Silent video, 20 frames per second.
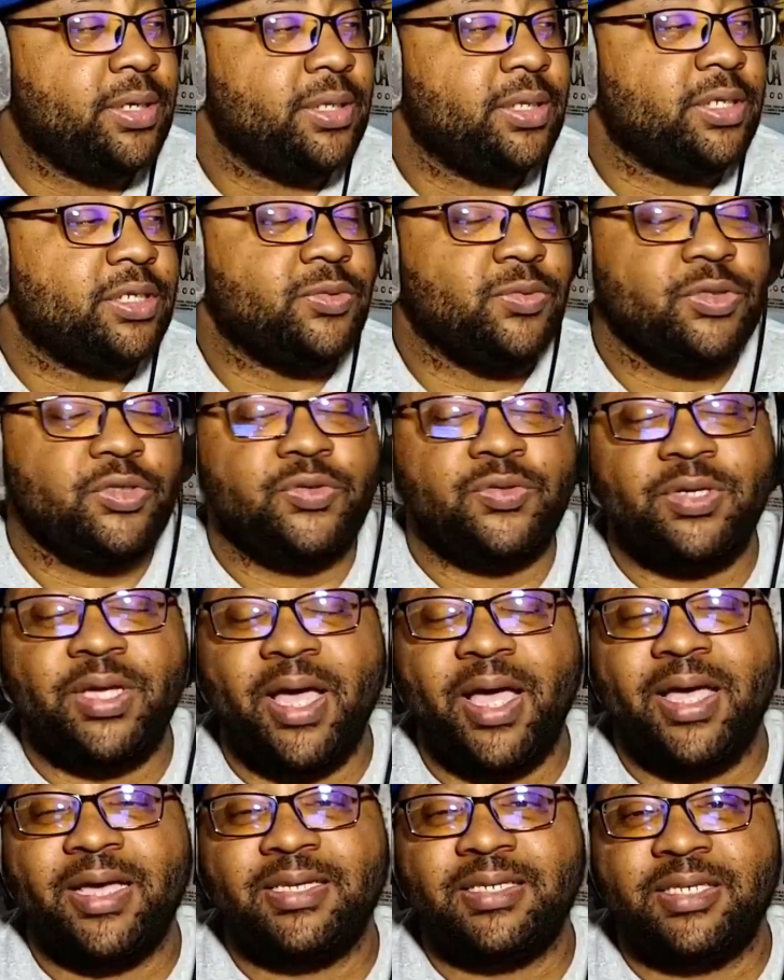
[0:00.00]
This is what you
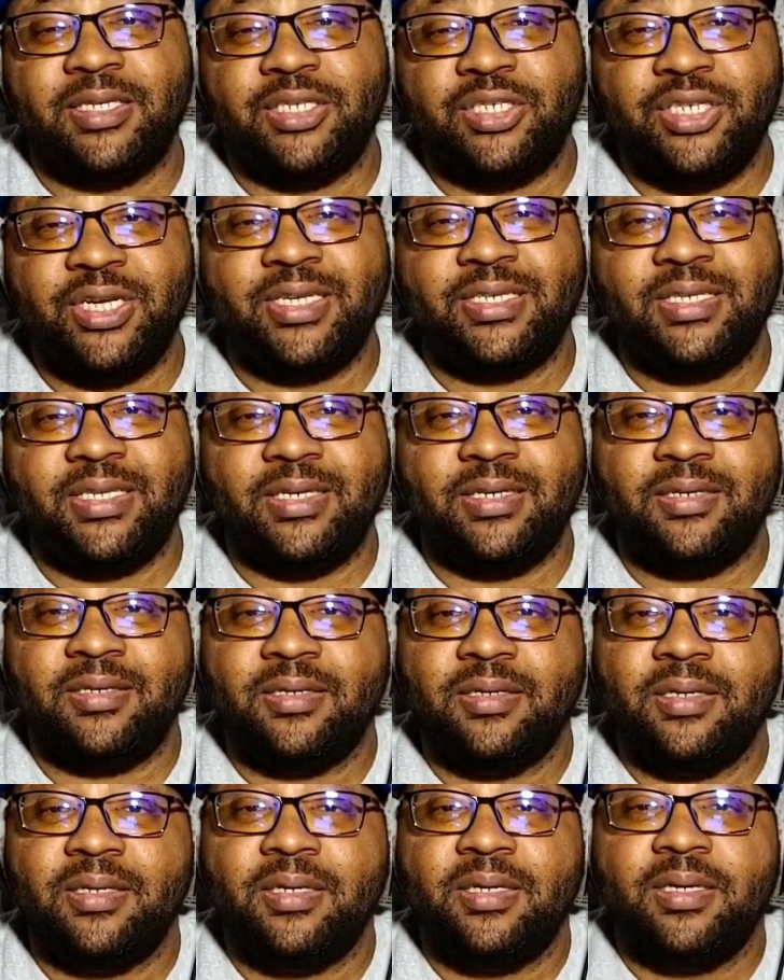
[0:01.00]
guys suggested.
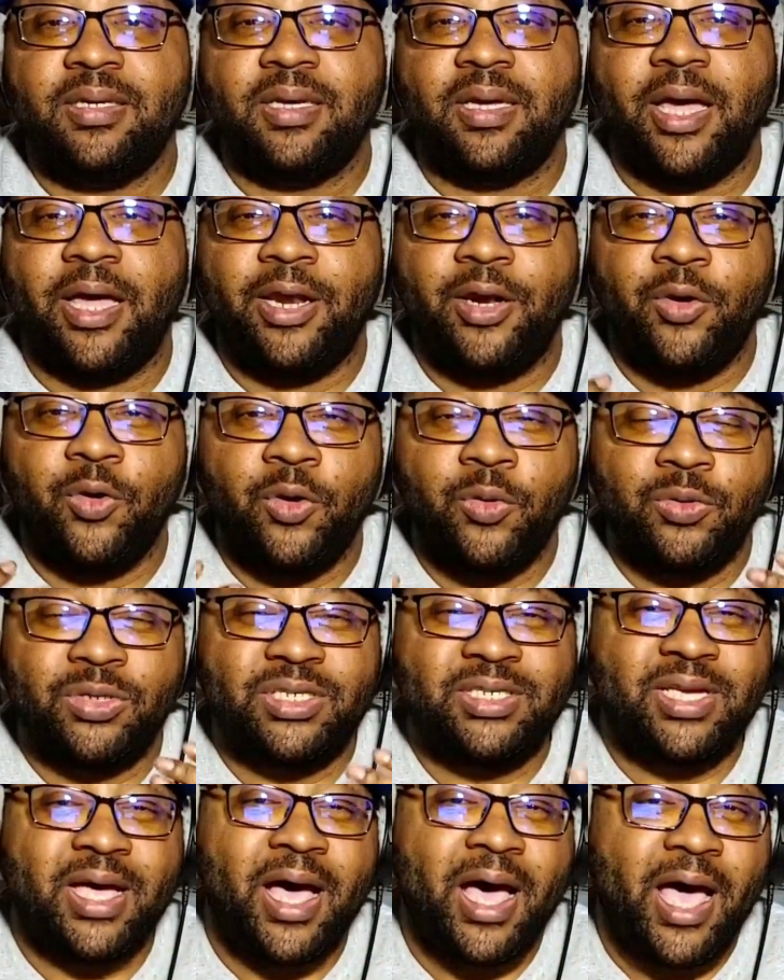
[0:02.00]
I know it was
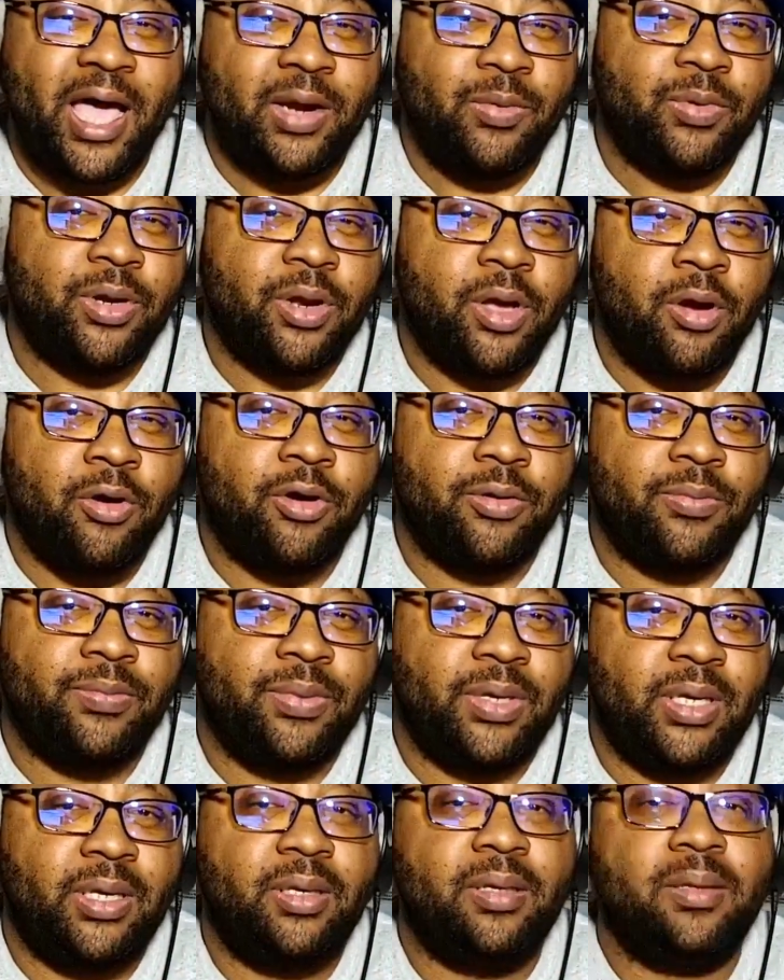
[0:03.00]
tied with
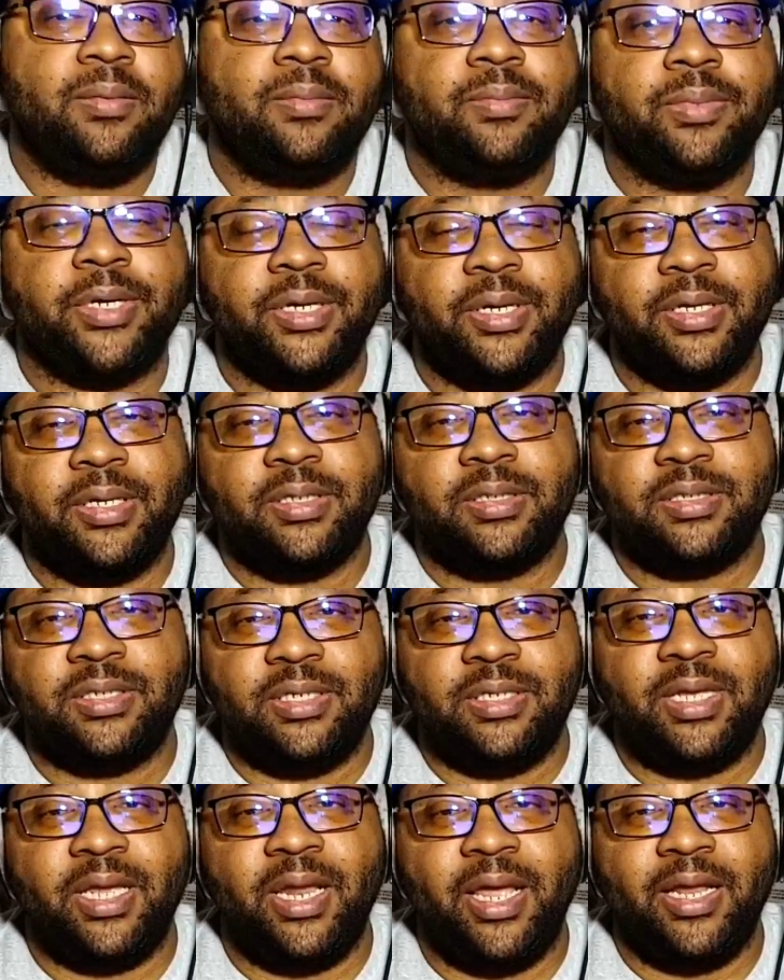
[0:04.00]
R&B, but
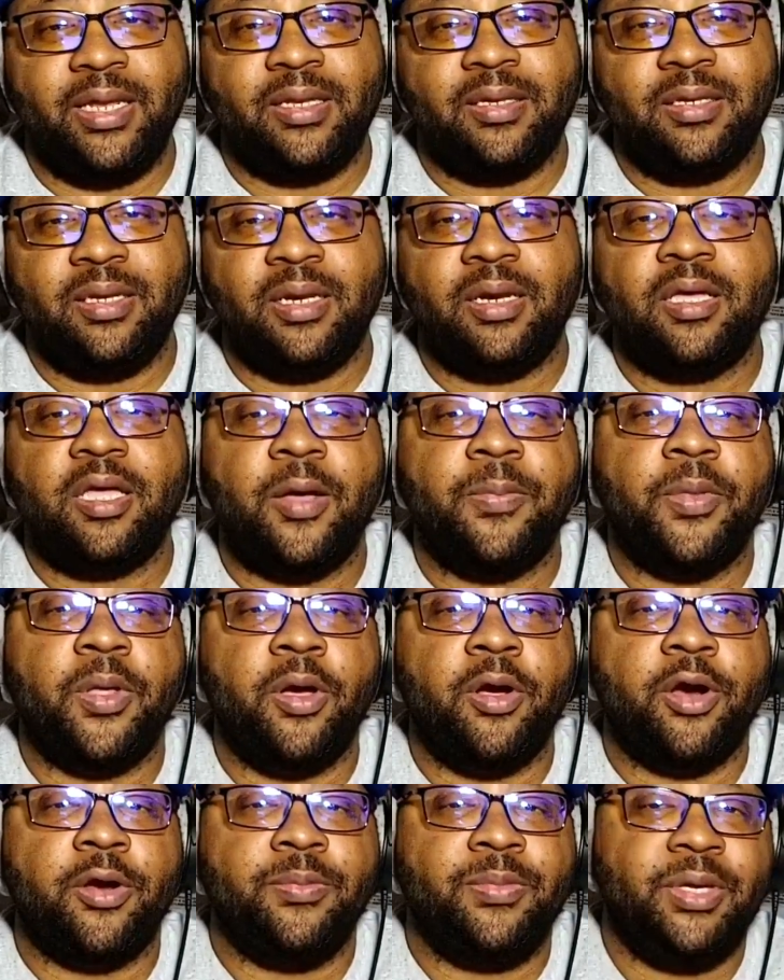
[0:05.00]
seeing that I did a couple of
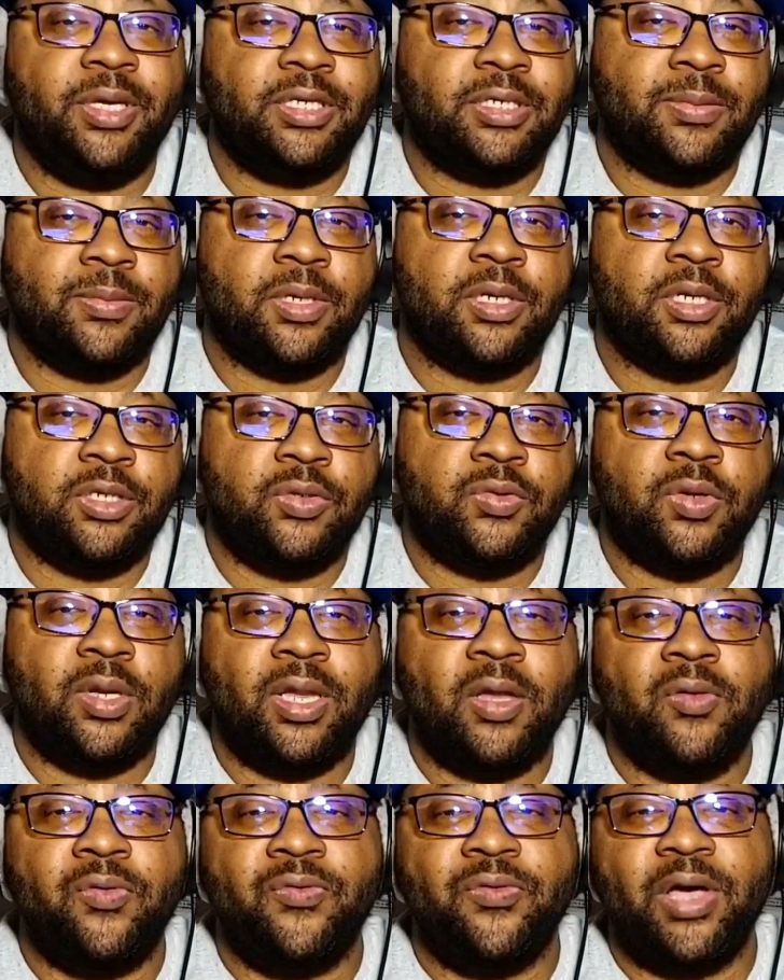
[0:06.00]
R&Bs, I'm going to do a
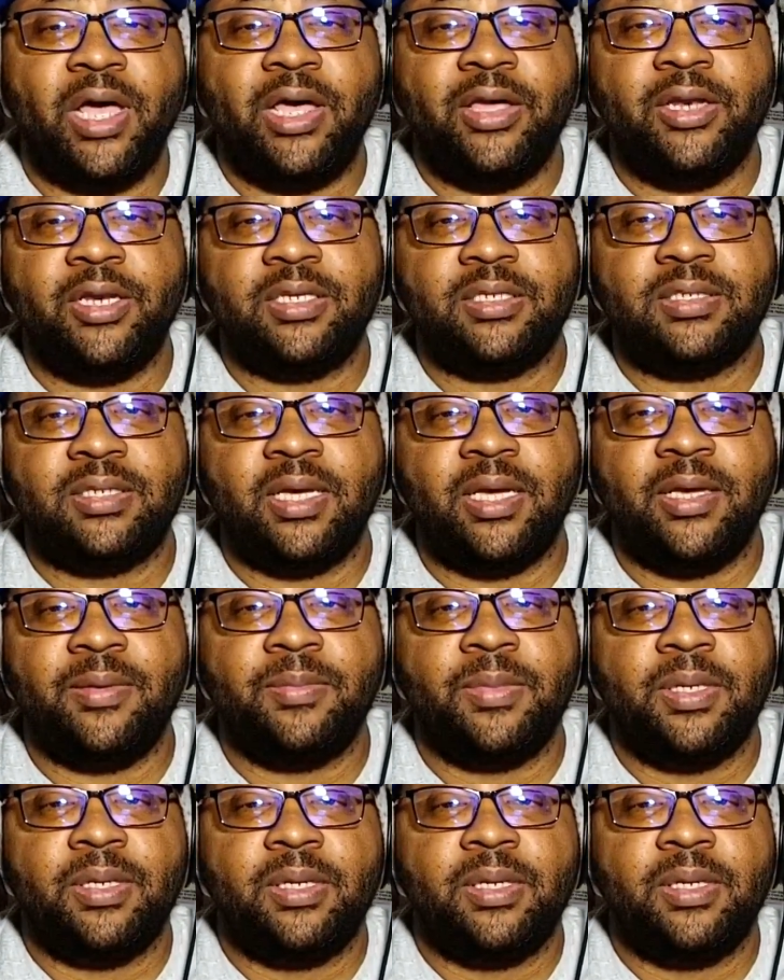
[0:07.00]
lo-fi this time.